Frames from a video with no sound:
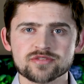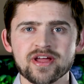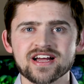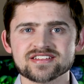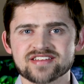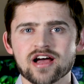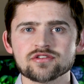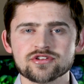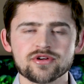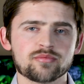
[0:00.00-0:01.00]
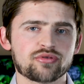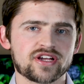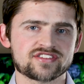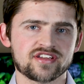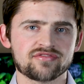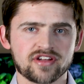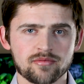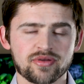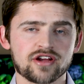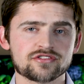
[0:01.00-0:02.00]
may not sound too impressive
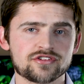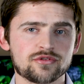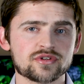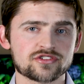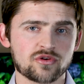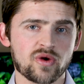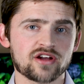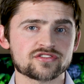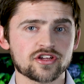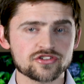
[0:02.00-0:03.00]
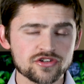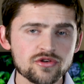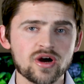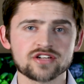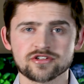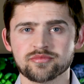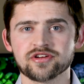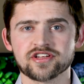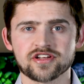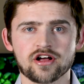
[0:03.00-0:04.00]
compared to Square's $200
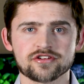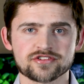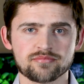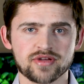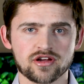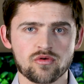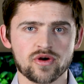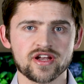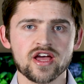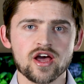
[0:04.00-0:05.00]
million in Bitcoin,